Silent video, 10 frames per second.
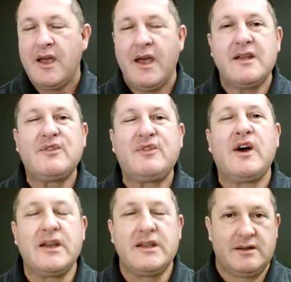and
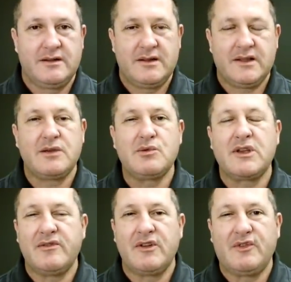fined, that they were
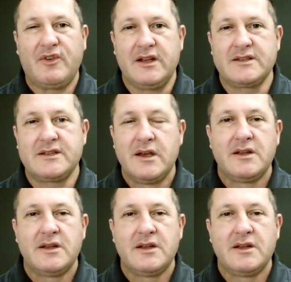given fines.